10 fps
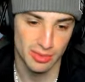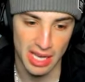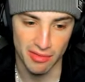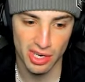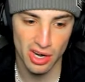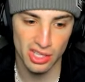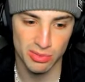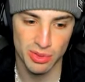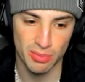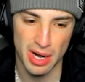yeah.
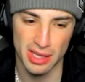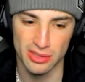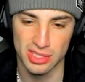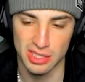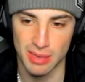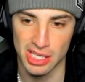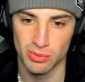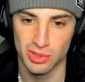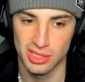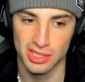Regardless, we were probably losing this match
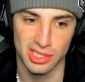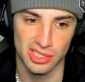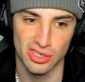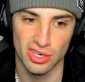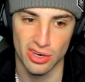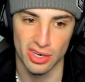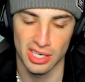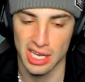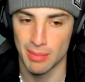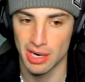once this thing started targeting down my